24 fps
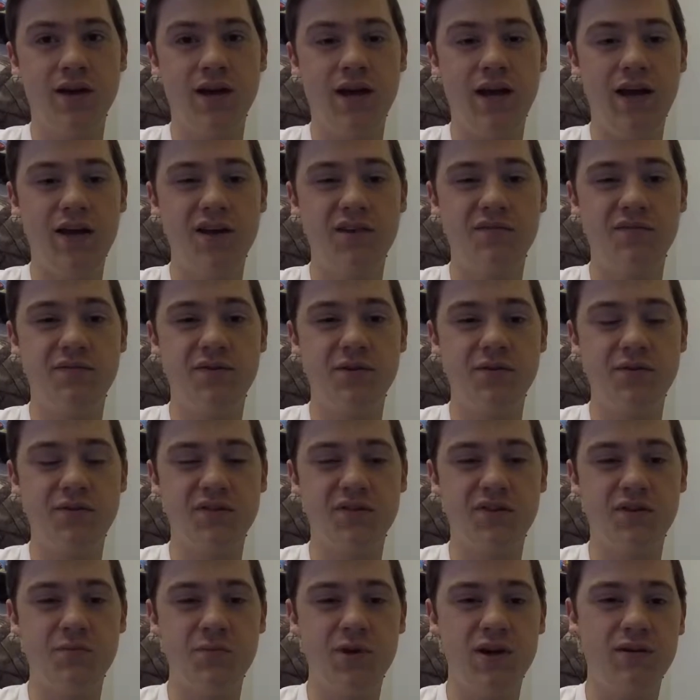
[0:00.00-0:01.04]
And the phone is
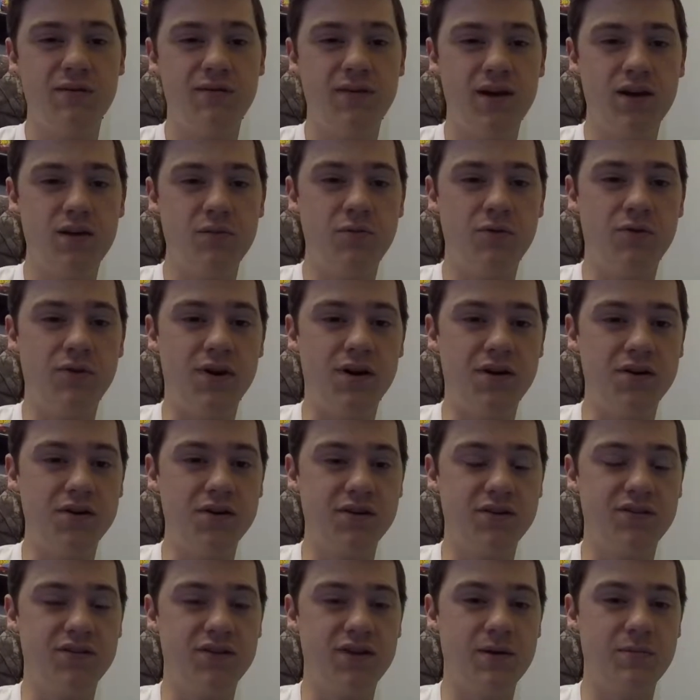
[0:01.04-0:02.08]
going to be available on
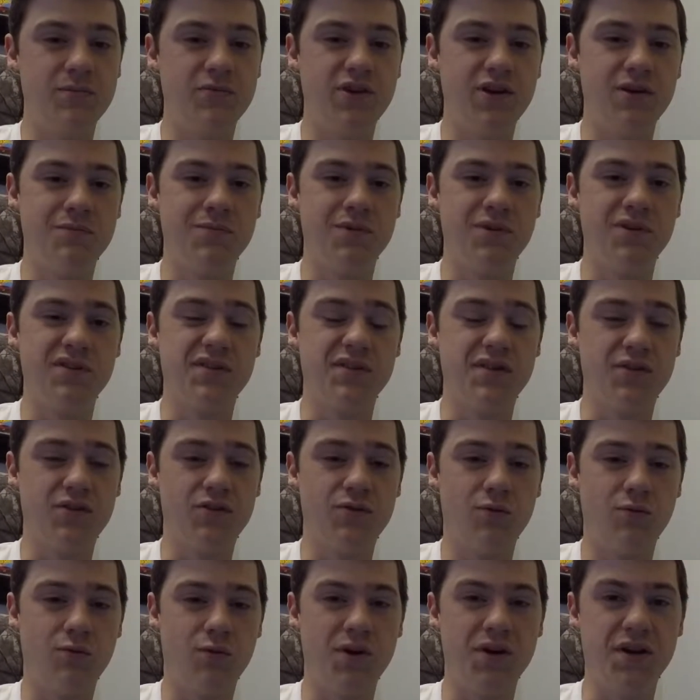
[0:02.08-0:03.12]
September the
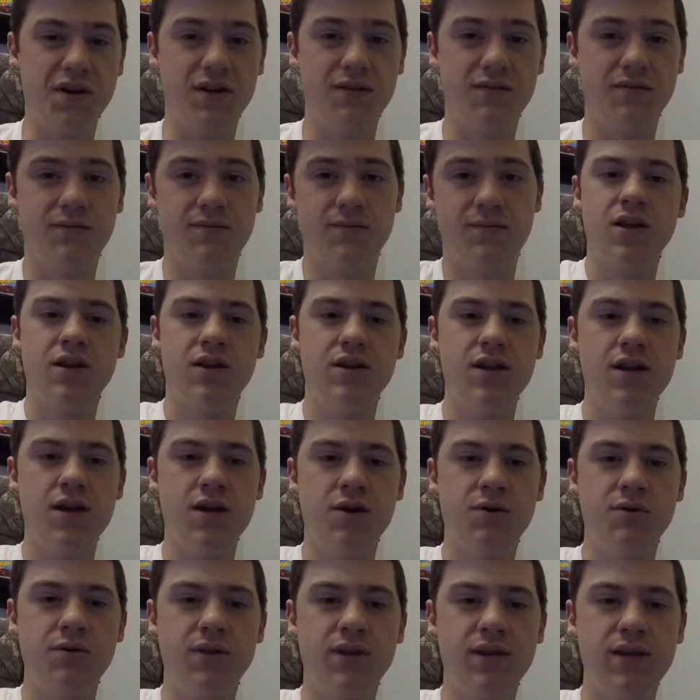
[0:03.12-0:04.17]
20th.
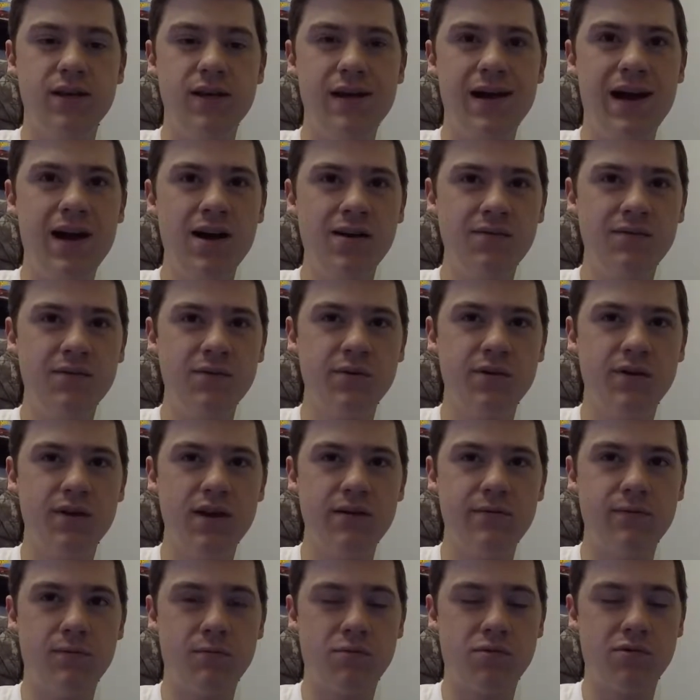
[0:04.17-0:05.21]
Now, the iPhone
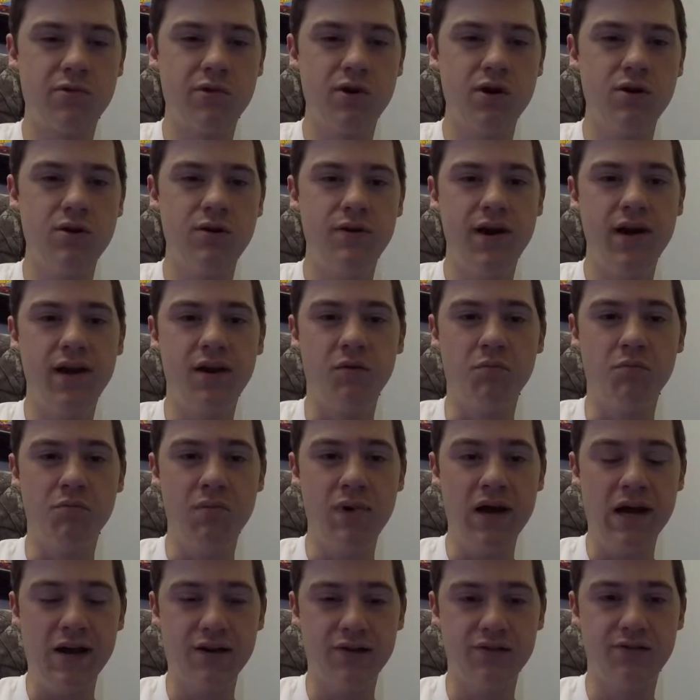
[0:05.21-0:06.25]
11 Pro and
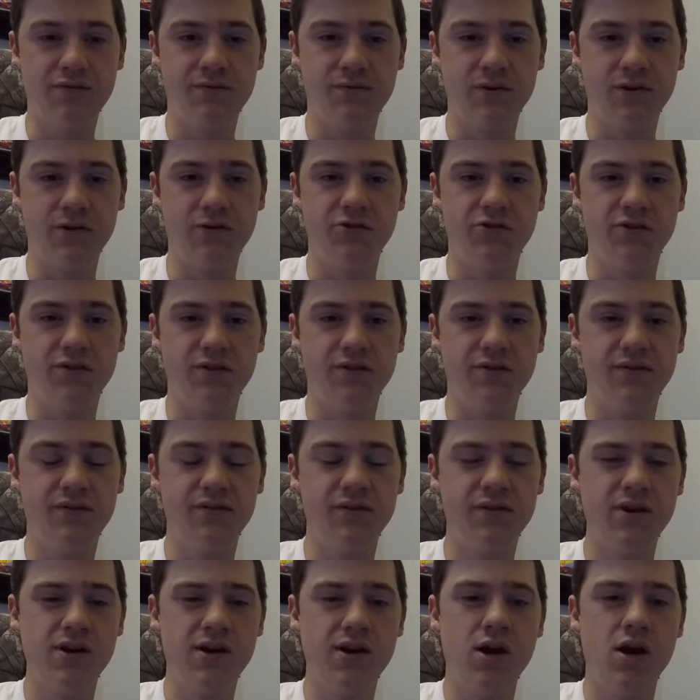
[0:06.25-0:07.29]
Max
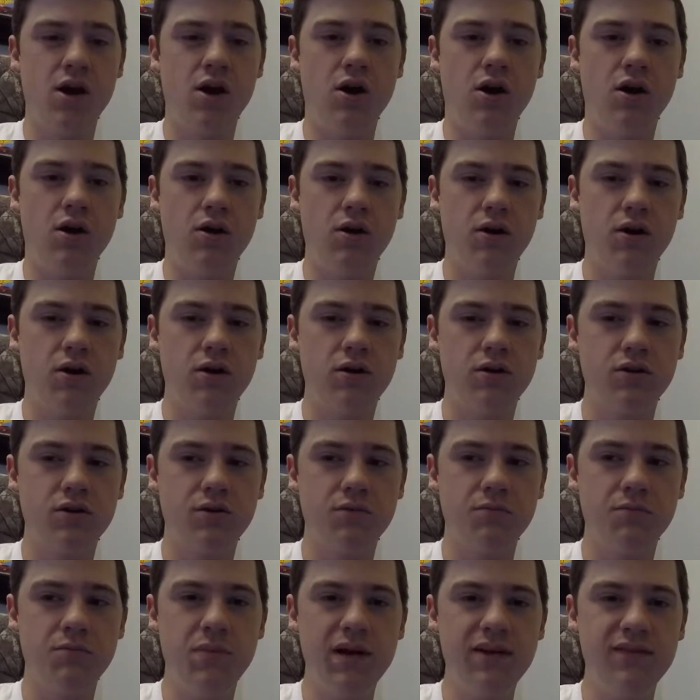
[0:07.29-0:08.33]
versions are
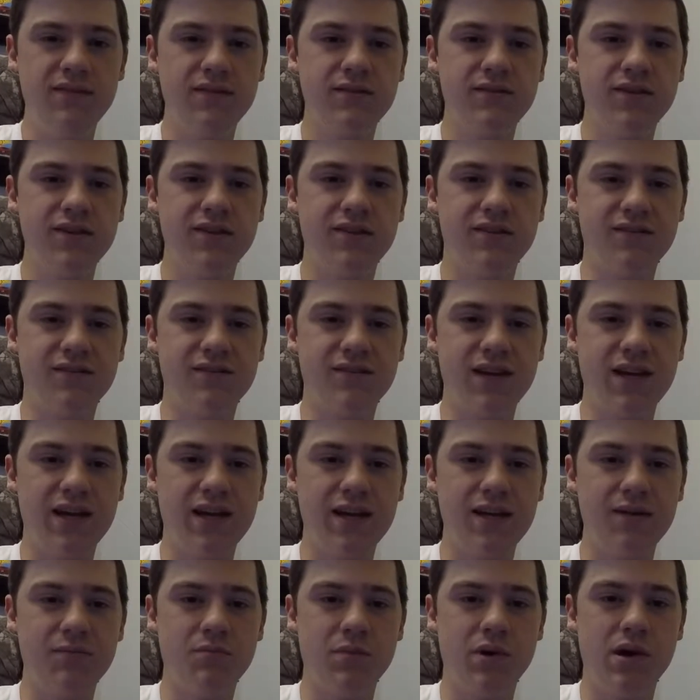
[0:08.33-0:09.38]
basically the
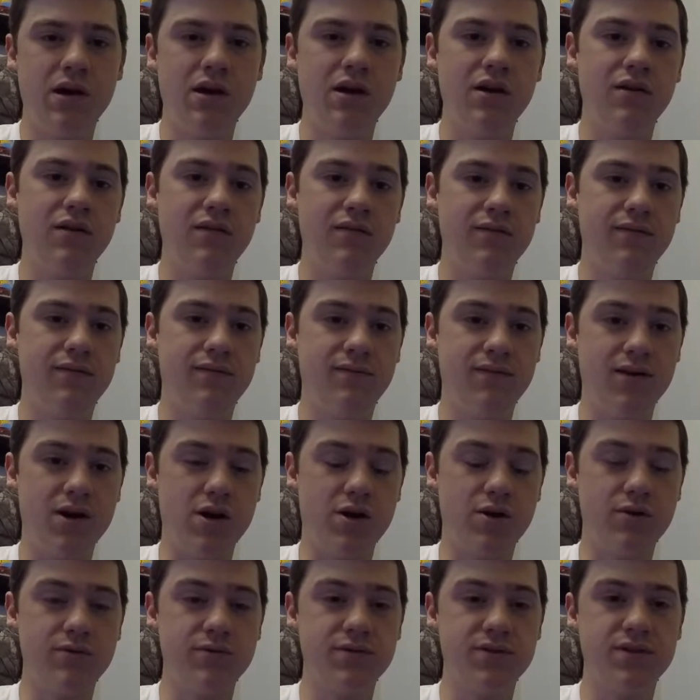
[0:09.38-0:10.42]
same
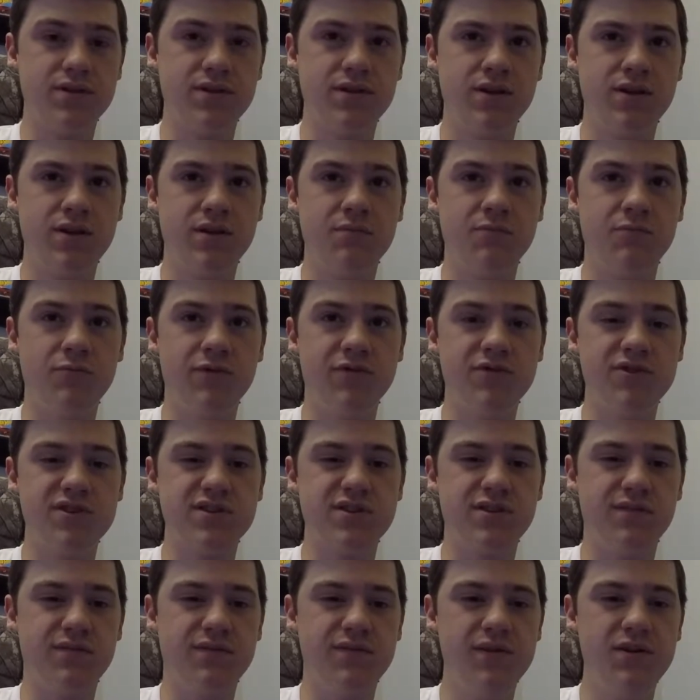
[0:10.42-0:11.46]
phones with
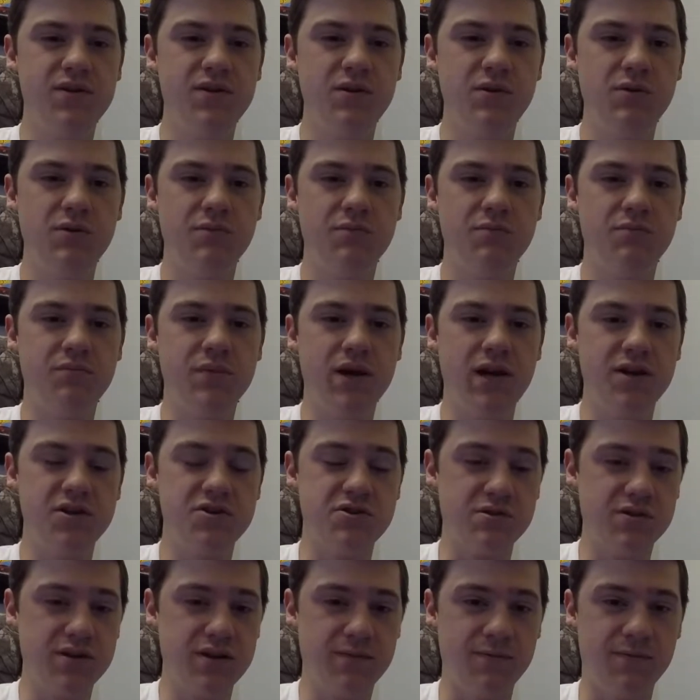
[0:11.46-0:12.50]
just a few
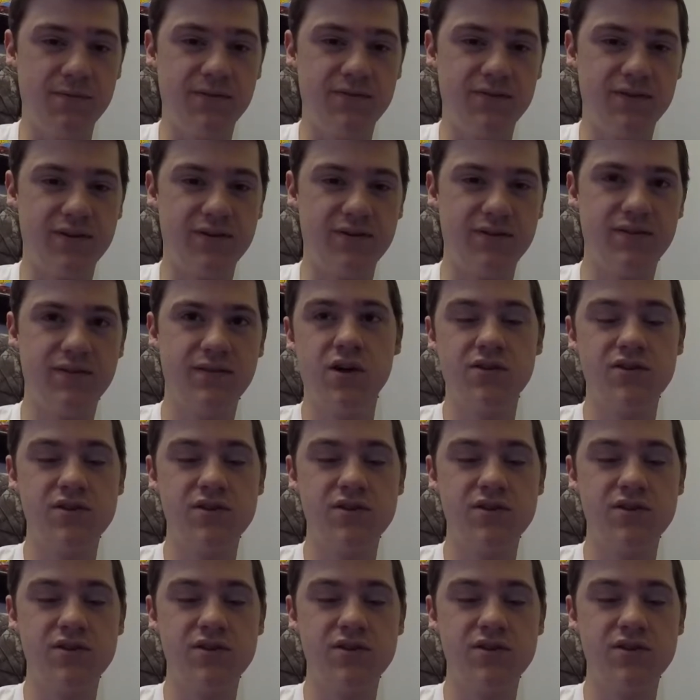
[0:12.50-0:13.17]
major differences.